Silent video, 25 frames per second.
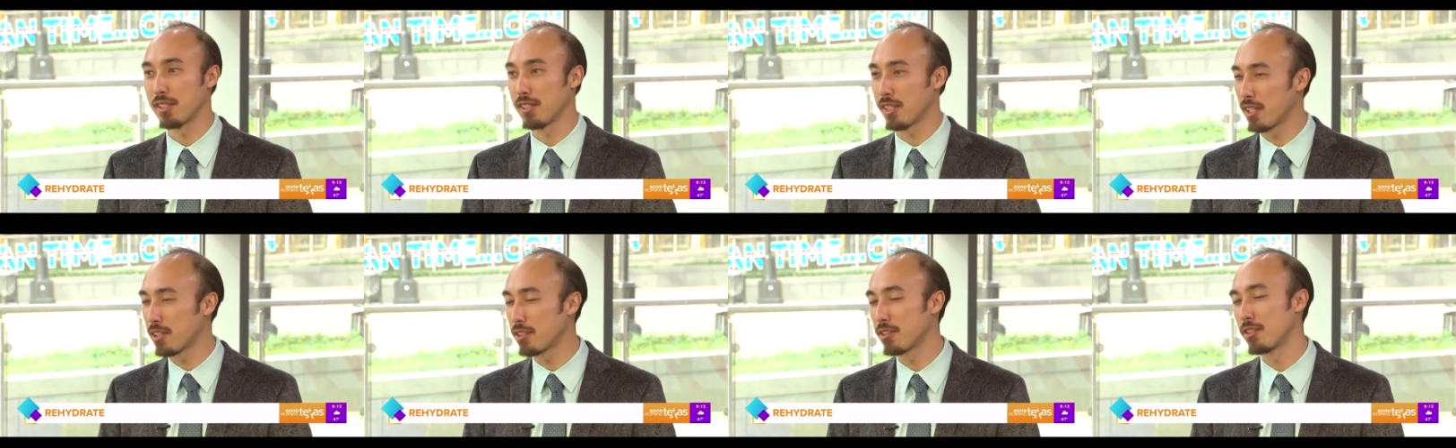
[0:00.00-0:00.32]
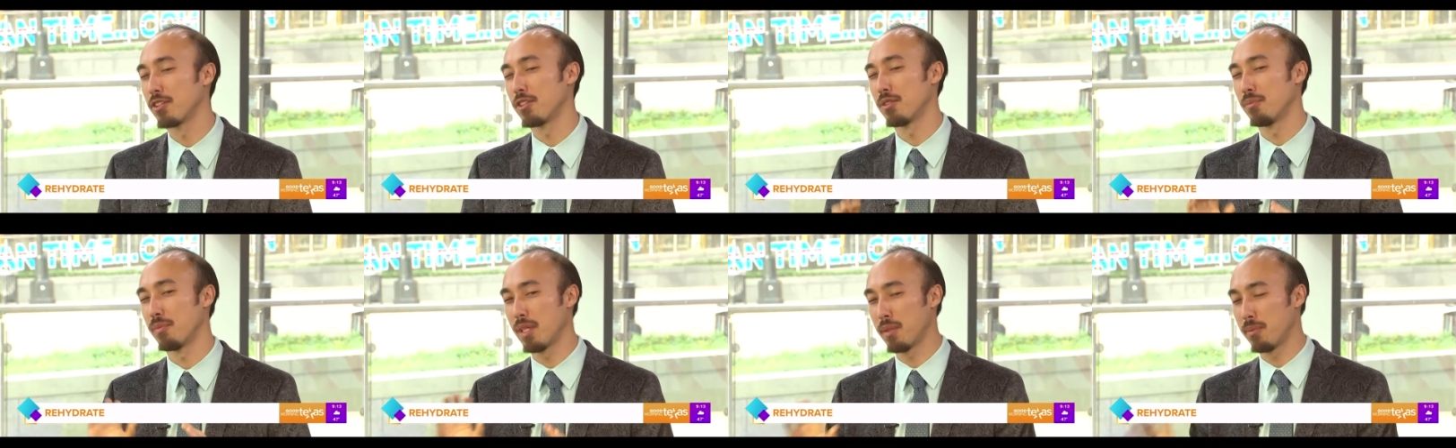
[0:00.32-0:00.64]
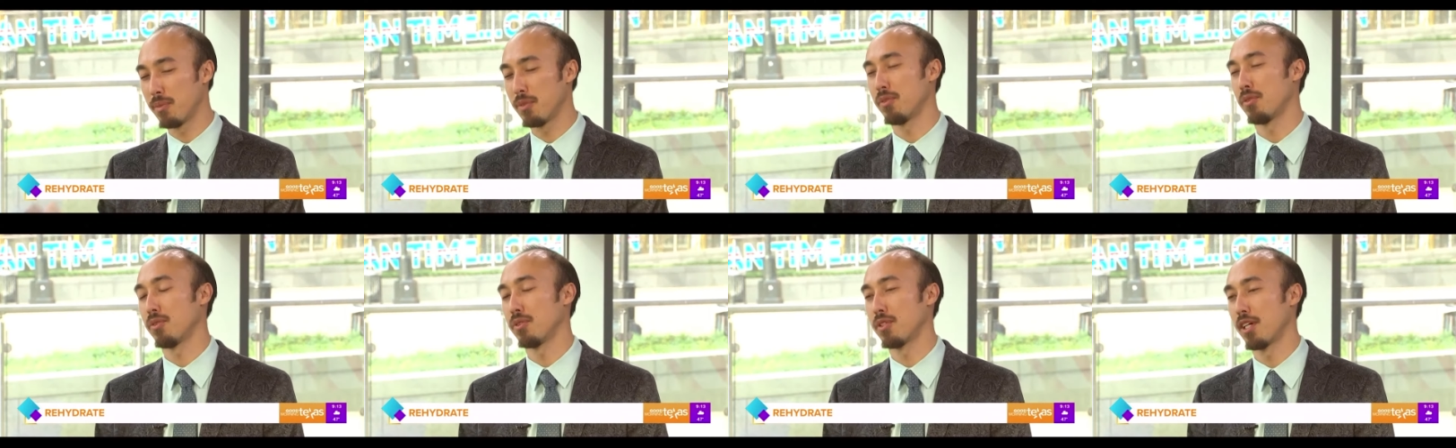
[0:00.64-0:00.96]
elixirs.
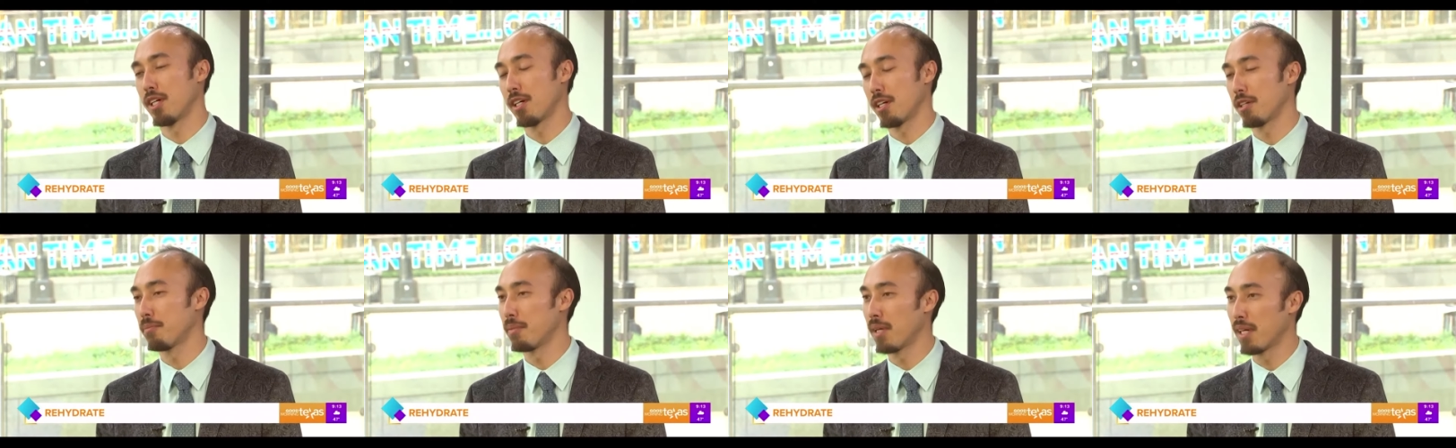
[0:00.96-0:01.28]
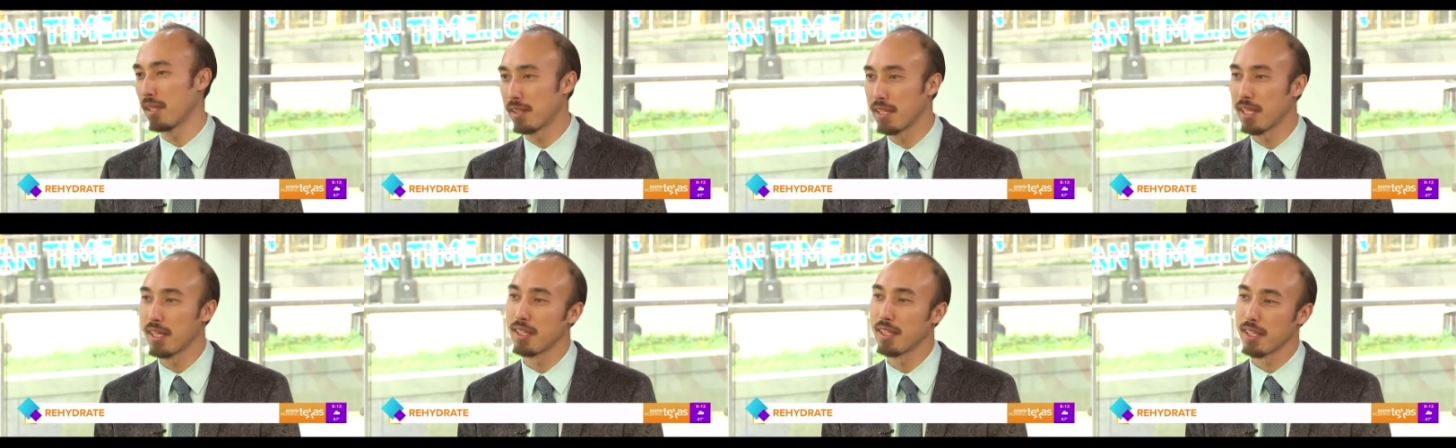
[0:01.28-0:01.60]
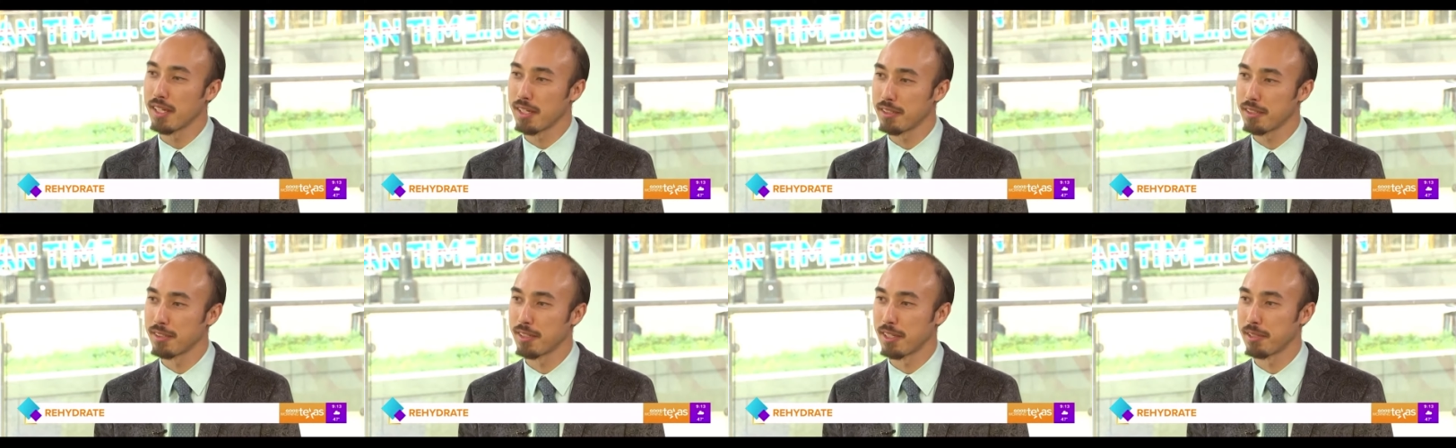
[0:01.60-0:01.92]
Maybe we'll talk about that
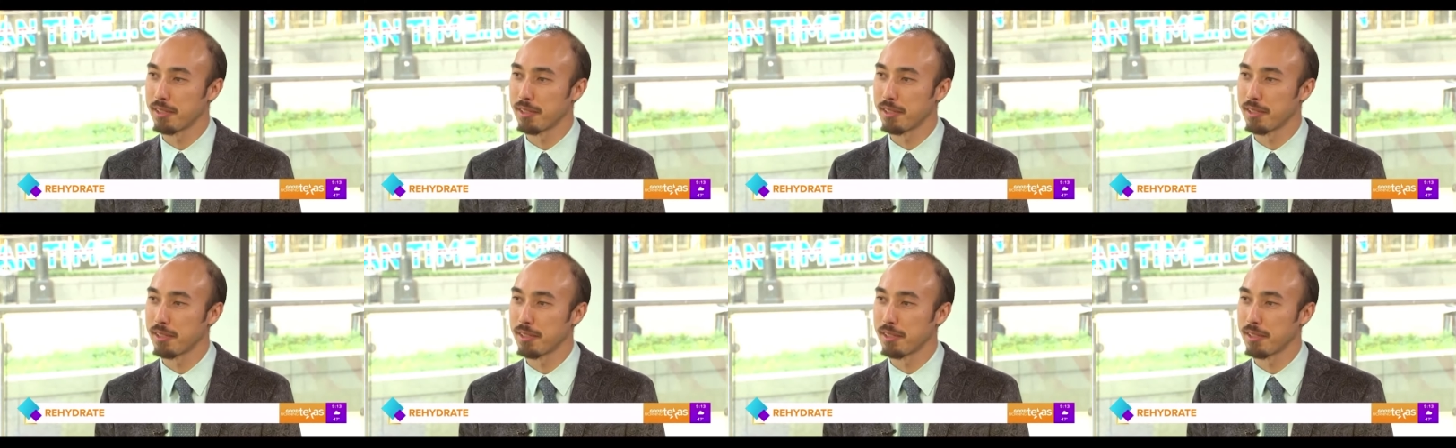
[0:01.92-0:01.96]
next time.